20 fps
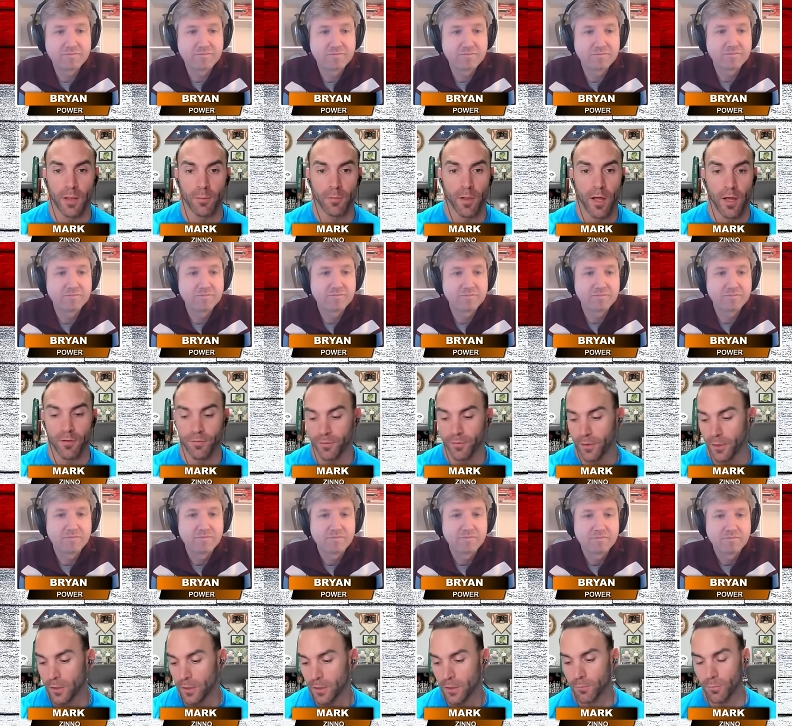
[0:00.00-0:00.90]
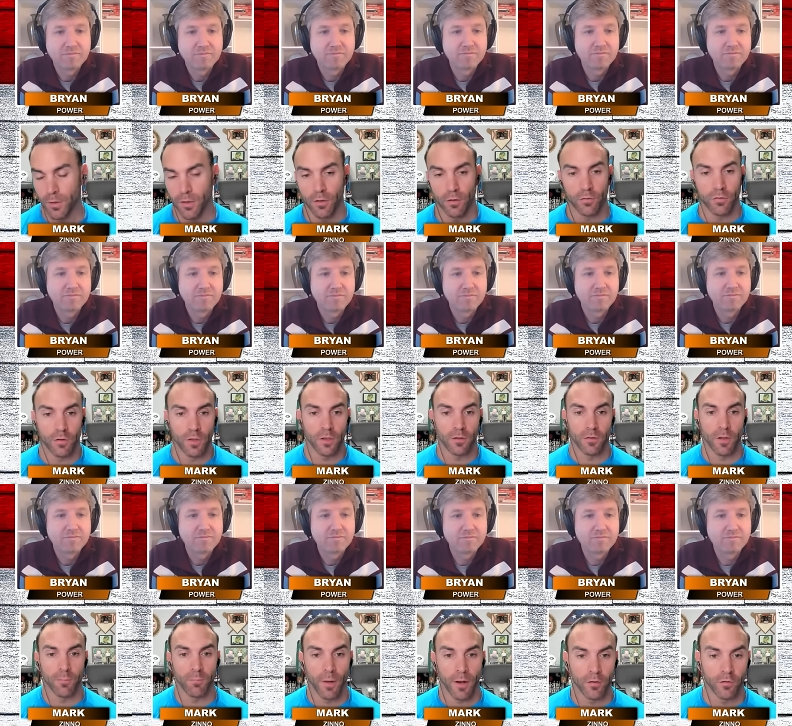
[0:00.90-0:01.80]
Speaker 1: game live because it,
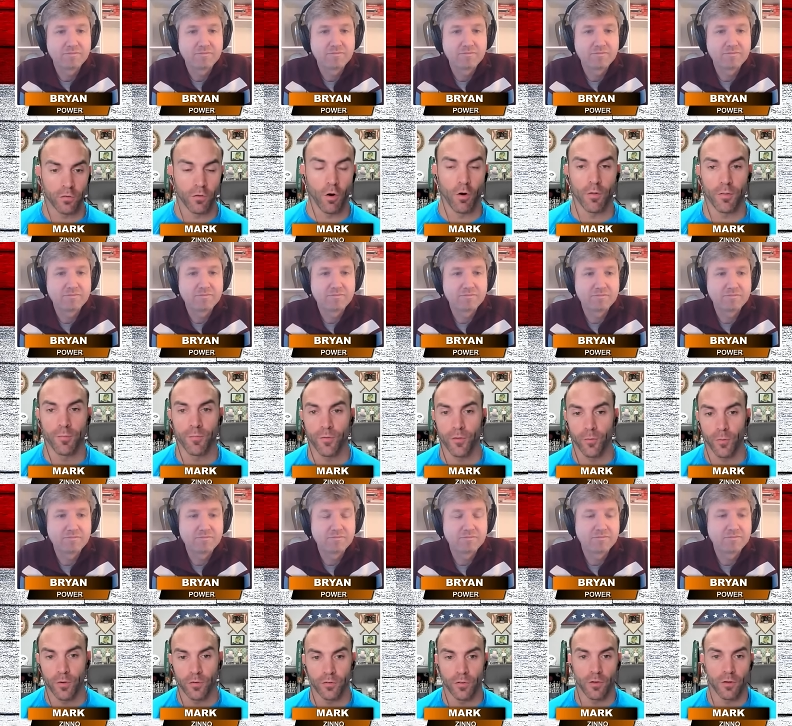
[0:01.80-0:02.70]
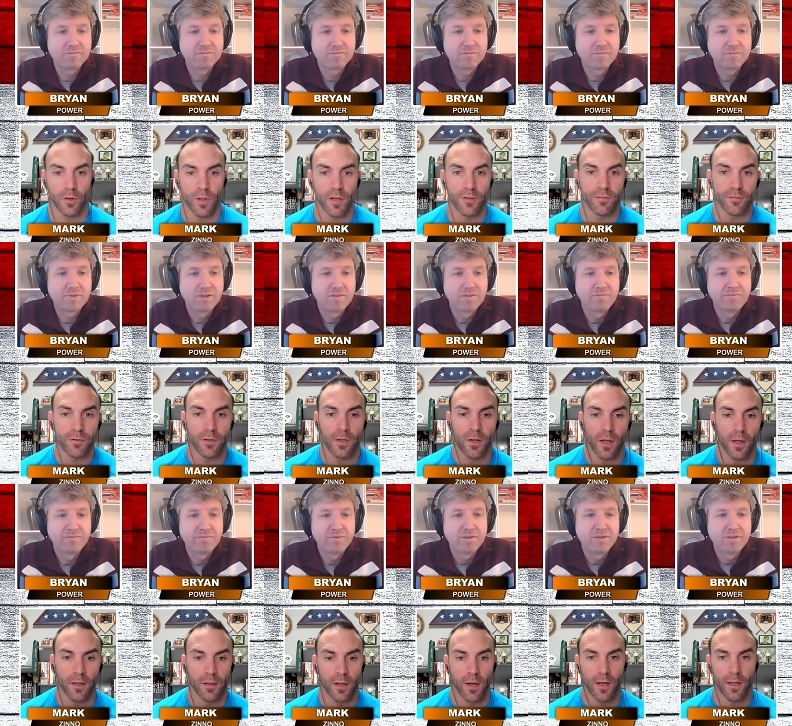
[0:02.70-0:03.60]
it, might scar them for the rest of their life. And
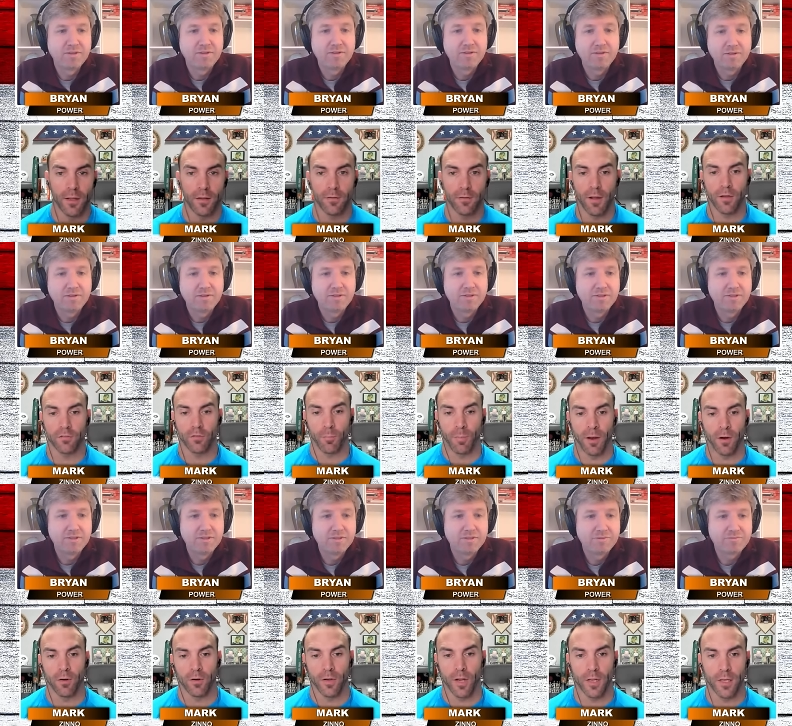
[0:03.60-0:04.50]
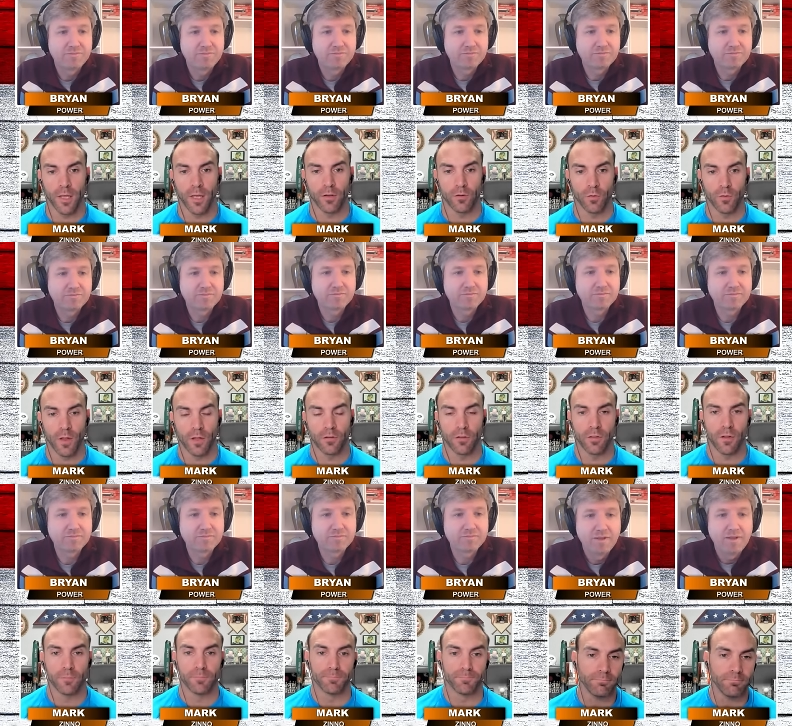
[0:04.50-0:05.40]
I, I as a parent, I can't do that to
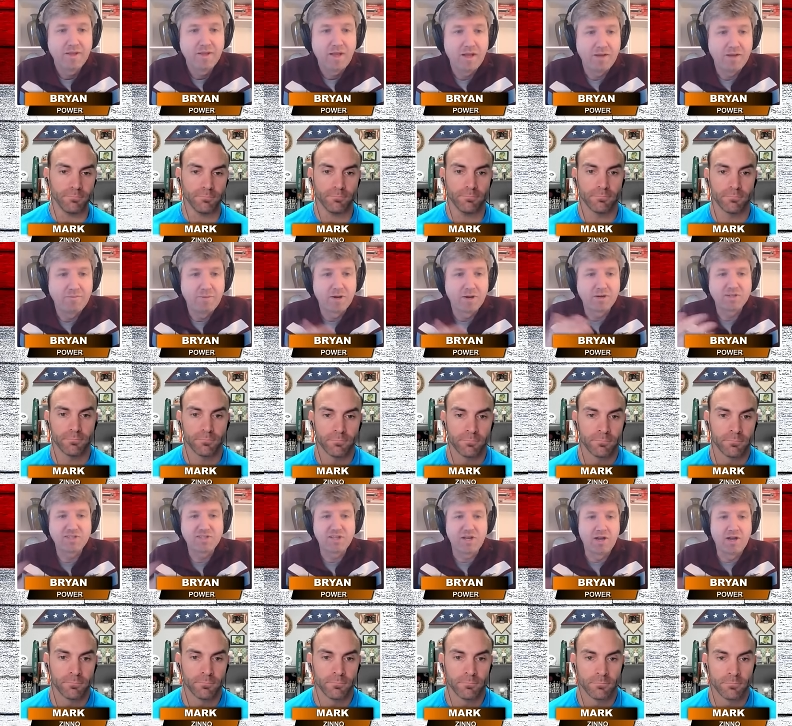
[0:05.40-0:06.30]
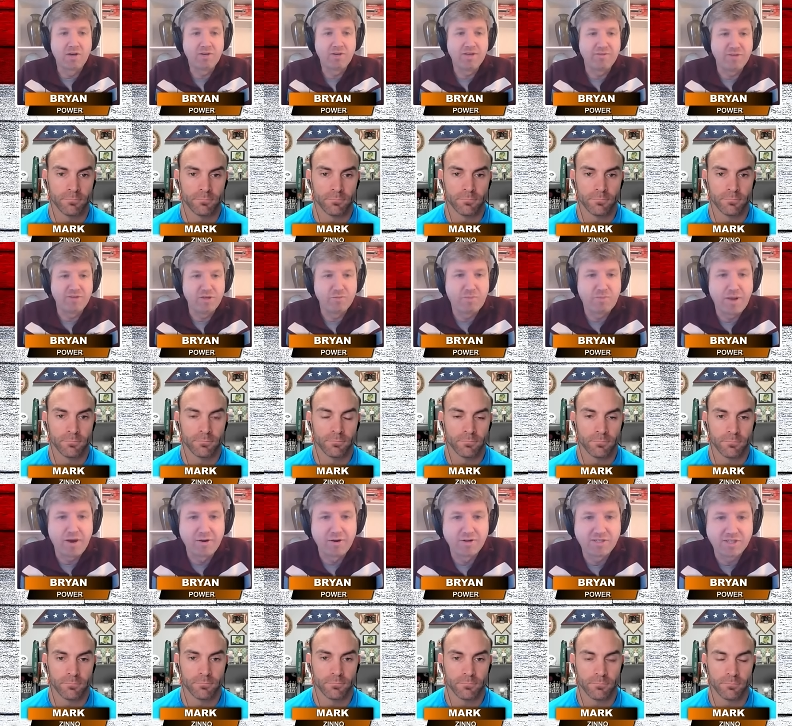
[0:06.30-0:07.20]
them.
Speaker 2: Uh, Mark Zinno giving you
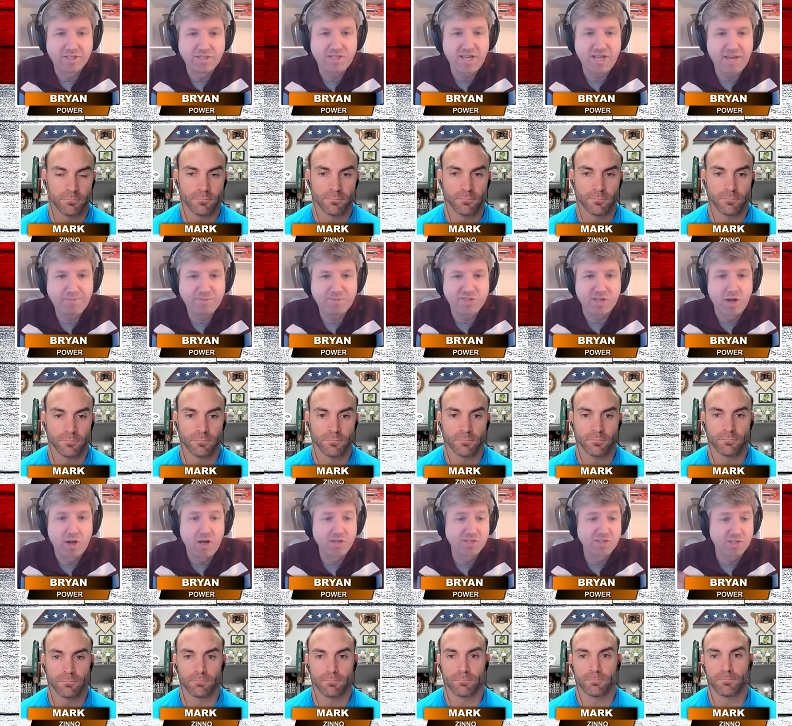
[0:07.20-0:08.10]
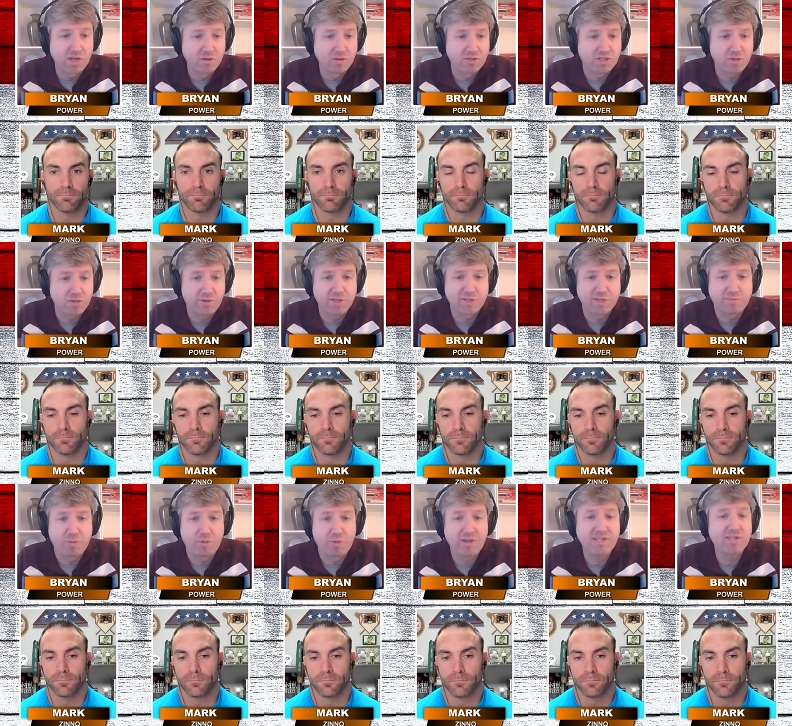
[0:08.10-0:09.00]
parenting tips, and also to his
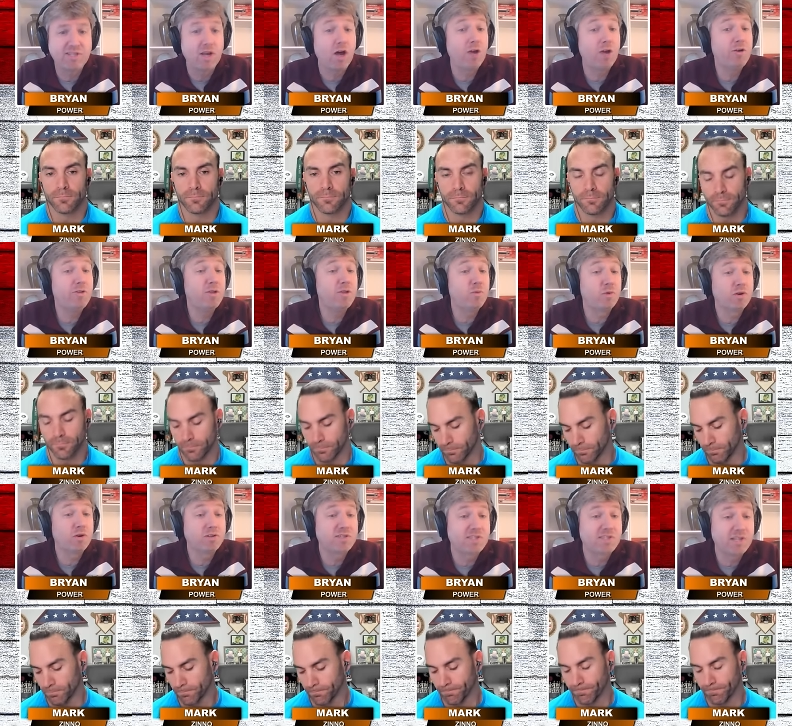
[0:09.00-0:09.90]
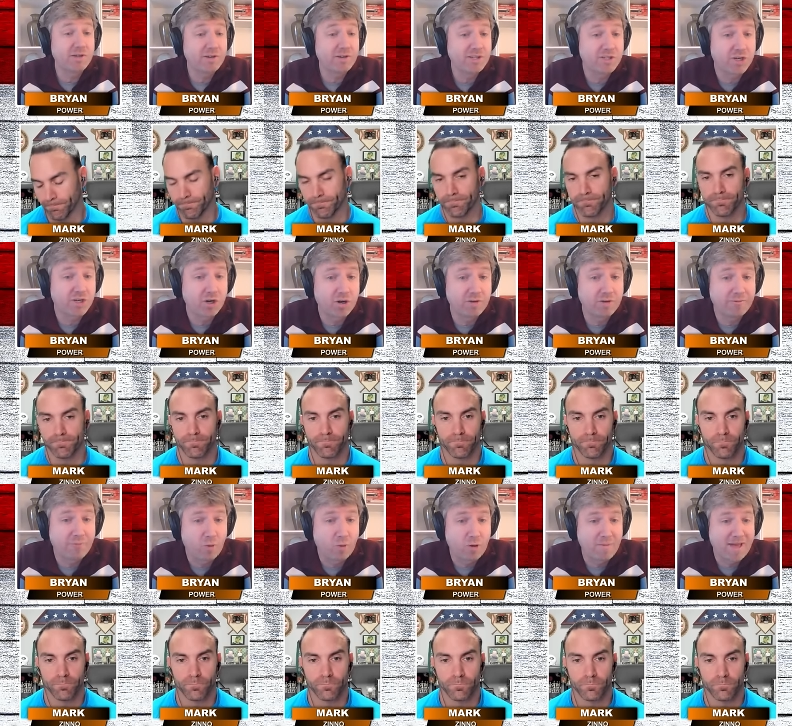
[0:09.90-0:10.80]
point, under the World Series current
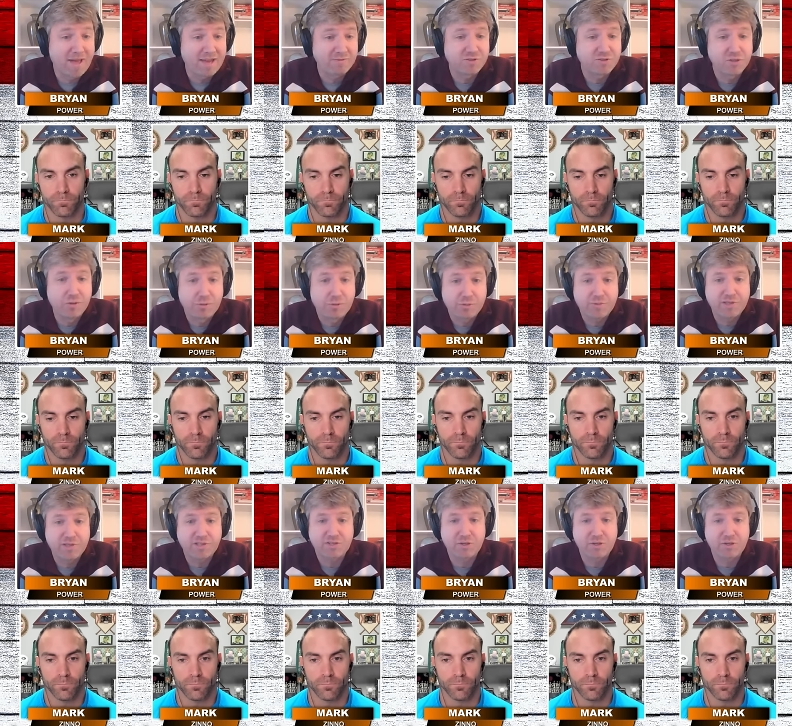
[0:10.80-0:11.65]
format of two three